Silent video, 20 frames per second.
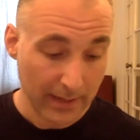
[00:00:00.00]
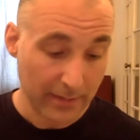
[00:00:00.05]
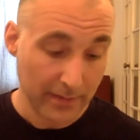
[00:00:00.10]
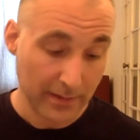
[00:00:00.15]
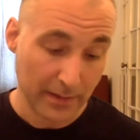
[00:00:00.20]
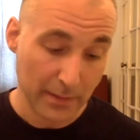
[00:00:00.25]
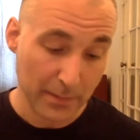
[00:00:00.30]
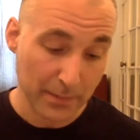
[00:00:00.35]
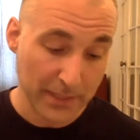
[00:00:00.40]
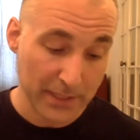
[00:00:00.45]

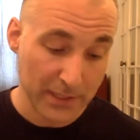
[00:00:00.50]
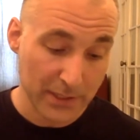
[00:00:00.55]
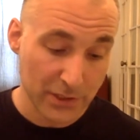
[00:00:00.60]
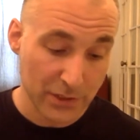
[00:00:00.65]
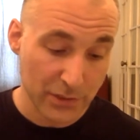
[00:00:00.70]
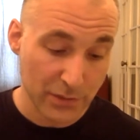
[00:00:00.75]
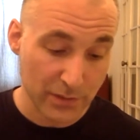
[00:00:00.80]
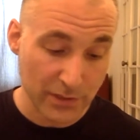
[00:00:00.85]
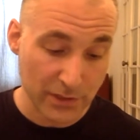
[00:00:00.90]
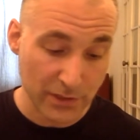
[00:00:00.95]
than the
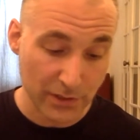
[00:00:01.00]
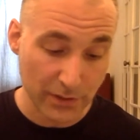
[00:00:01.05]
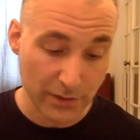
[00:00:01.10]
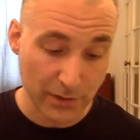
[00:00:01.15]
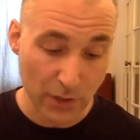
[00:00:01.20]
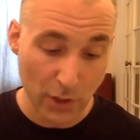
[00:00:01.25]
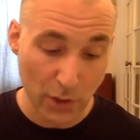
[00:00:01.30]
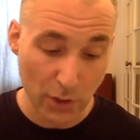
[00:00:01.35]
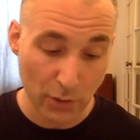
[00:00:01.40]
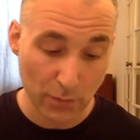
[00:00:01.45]
pigeon's return
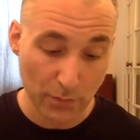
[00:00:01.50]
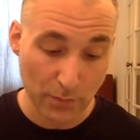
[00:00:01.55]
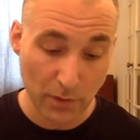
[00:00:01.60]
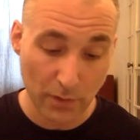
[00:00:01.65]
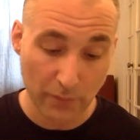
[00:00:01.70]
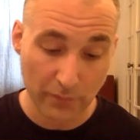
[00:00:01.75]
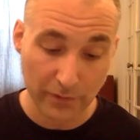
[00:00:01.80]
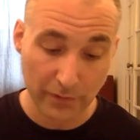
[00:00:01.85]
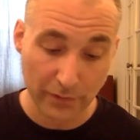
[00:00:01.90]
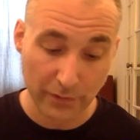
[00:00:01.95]
home
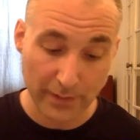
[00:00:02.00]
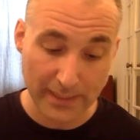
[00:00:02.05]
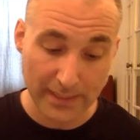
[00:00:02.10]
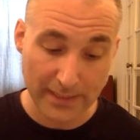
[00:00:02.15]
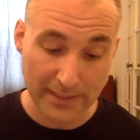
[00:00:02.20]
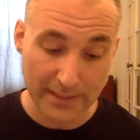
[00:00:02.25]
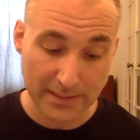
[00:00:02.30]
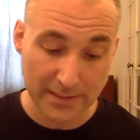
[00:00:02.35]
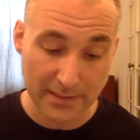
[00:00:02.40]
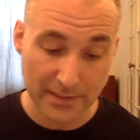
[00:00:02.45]
over great
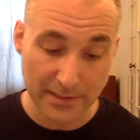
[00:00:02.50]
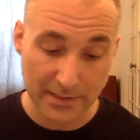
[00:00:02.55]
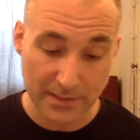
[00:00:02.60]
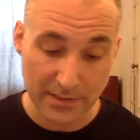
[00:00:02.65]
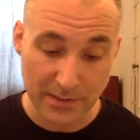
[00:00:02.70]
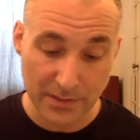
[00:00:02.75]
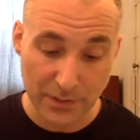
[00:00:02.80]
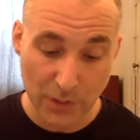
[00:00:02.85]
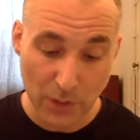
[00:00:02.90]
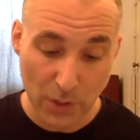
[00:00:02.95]

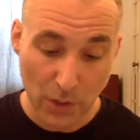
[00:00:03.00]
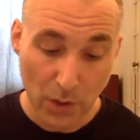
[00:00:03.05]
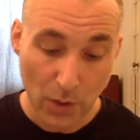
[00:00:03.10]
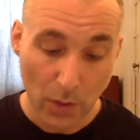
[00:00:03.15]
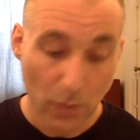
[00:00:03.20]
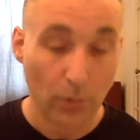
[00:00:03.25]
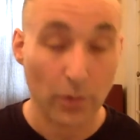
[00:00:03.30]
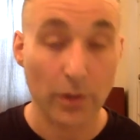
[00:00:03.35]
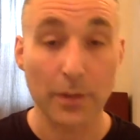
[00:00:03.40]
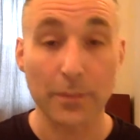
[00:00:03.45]
distances
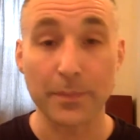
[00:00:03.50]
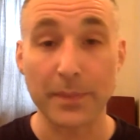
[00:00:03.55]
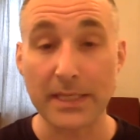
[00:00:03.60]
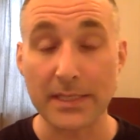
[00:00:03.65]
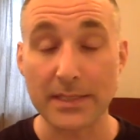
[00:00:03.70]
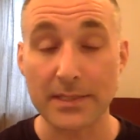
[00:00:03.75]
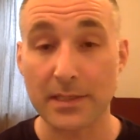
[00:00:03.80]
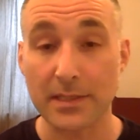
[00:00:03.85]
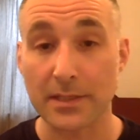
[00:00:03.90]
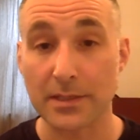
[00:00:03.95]
or the
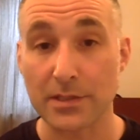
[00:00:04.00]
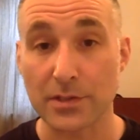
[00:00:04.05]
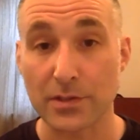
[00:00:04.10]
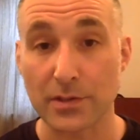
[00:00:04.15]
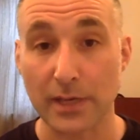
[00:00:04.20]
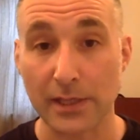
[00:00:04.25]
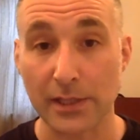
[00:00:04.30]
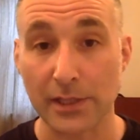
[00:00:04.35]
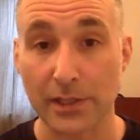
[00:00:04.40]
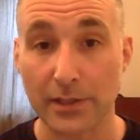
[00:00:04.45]
bee's
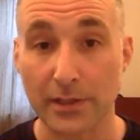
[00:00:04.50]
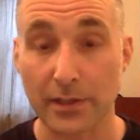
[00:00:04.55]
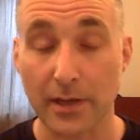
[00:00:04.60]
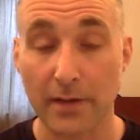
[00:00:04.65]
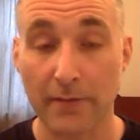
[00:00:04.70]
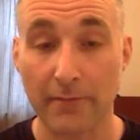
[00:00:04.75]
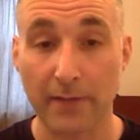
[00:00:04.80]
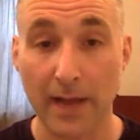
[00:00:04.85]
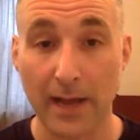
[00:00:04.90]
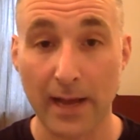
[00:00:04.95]
construction
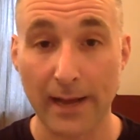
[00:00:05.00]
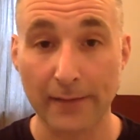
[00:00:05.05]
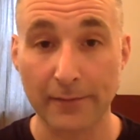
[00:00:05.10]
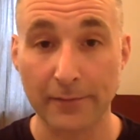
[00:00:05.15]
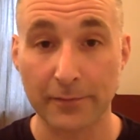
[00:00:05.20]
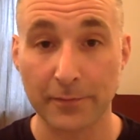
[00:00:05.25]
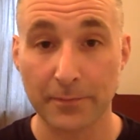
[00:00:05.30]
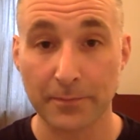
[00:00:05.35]
of a hive.